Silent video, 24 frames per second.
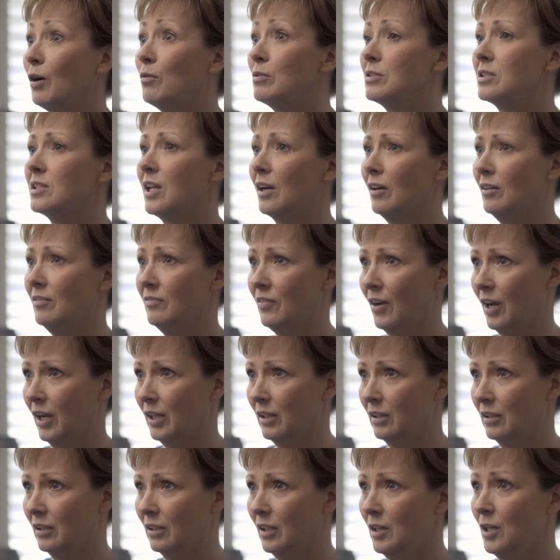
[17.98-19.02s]
I was
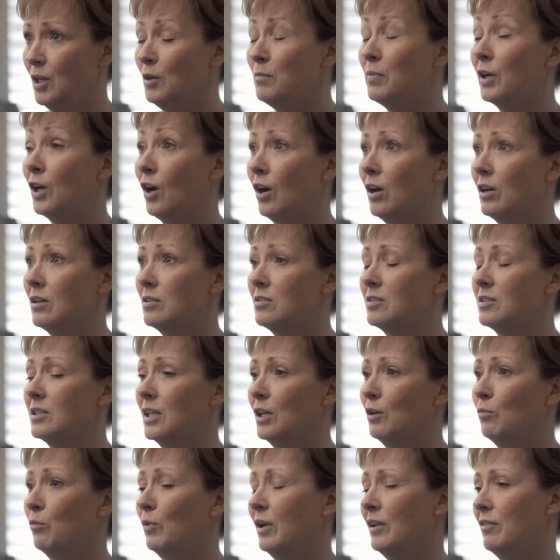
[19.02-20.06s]
terrified because
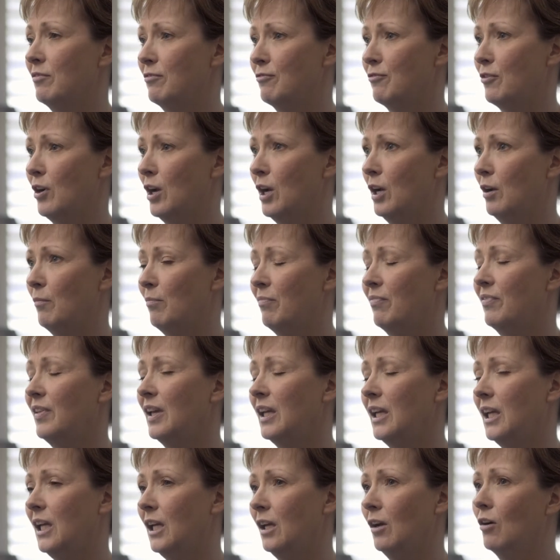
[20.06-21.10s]
it went from
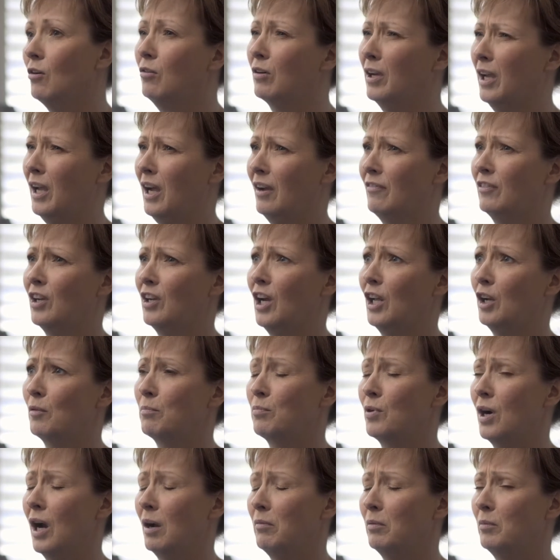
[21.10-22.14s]
thinking, okay, I've got a
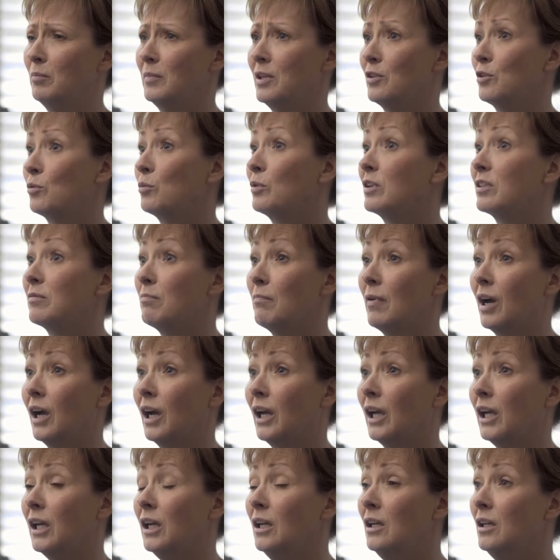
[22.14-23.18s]
problem either with
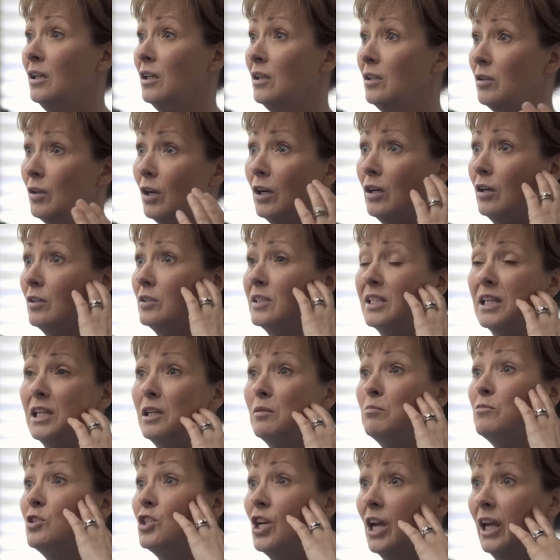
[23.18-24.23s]
my uh,
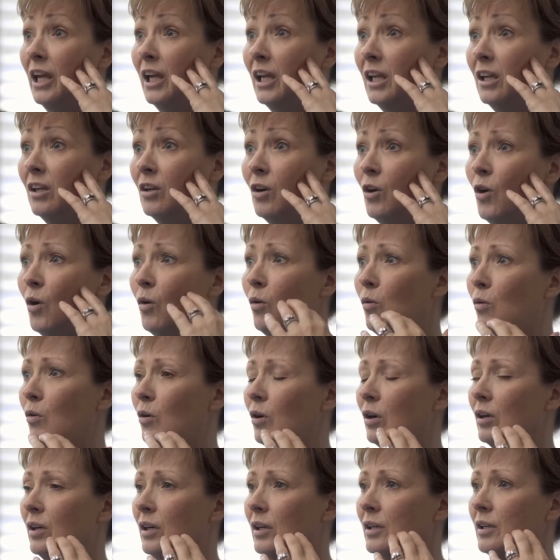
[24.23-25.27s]
TMJ
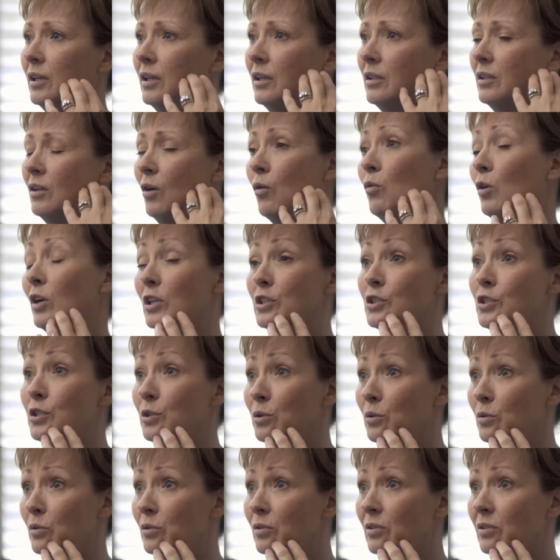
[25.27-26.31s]
or, or a
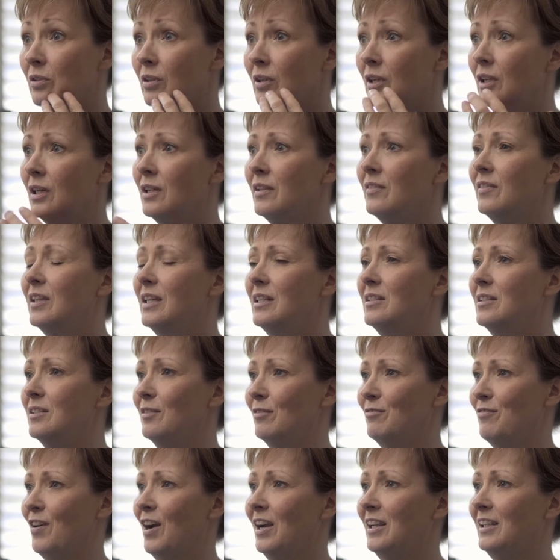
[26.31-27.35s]
tooth, then
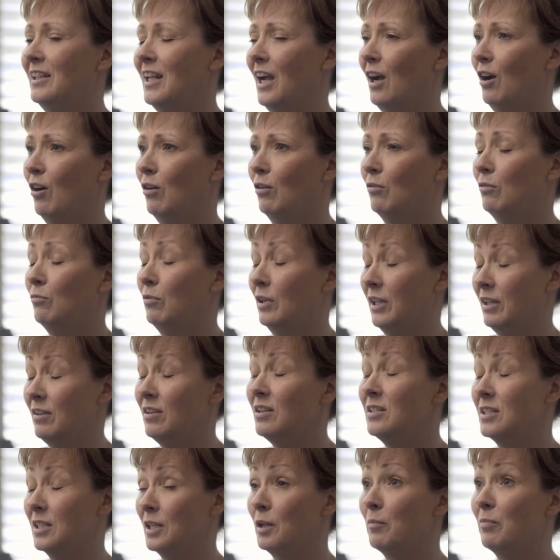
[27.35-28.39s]
to find out what he
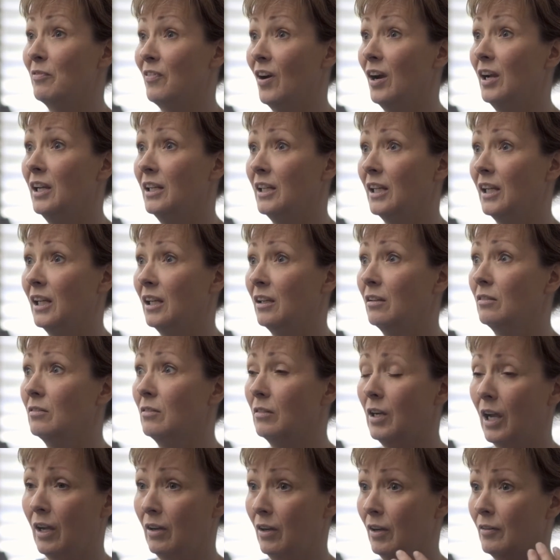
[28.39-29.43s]
ended up finding
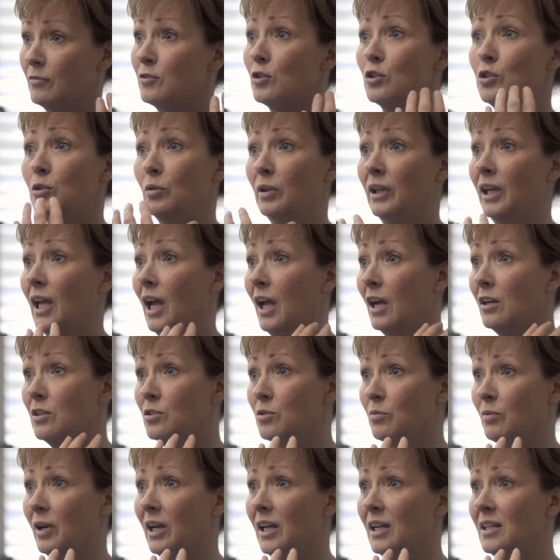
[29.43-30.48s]
after doing
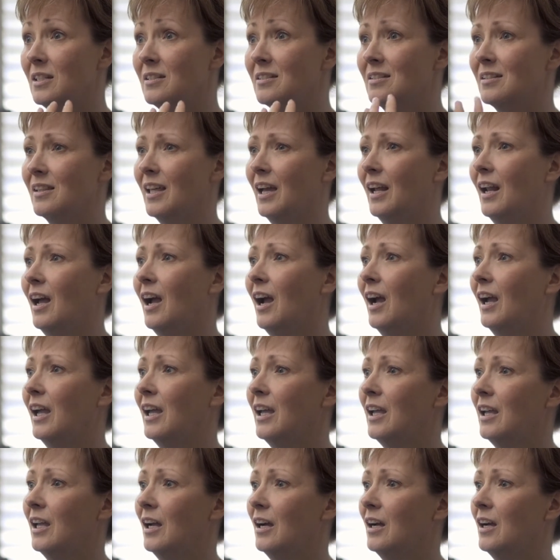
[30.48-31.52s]
x rays that
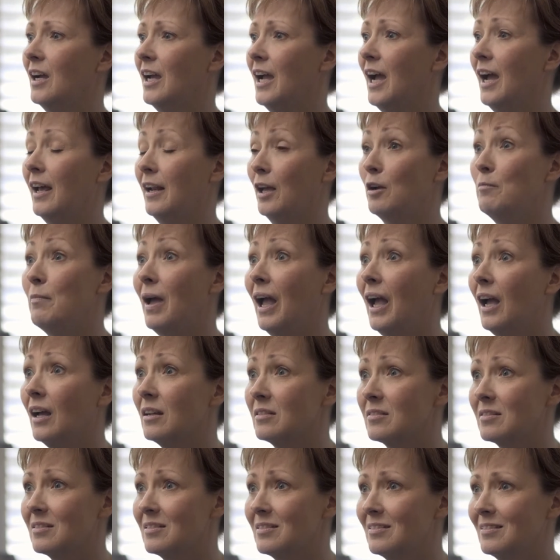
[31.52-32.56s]
I had a
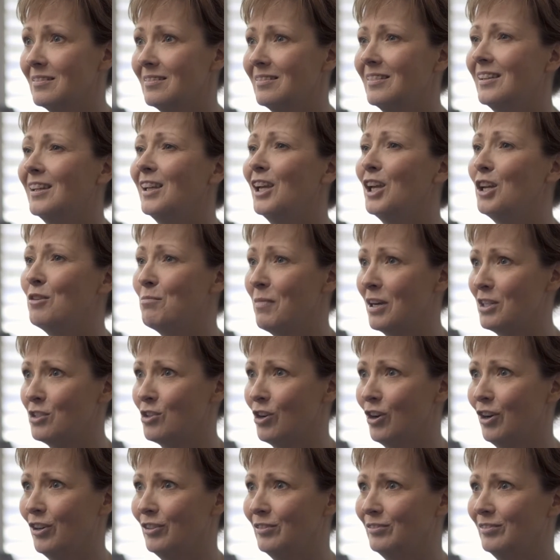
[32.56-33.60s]
mass in my
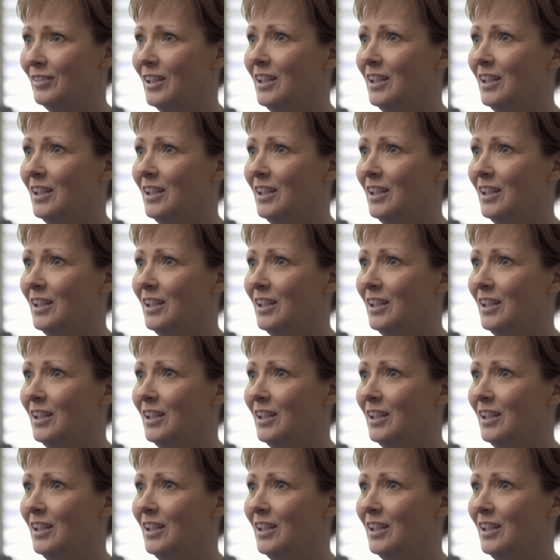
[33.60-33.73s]
jaw.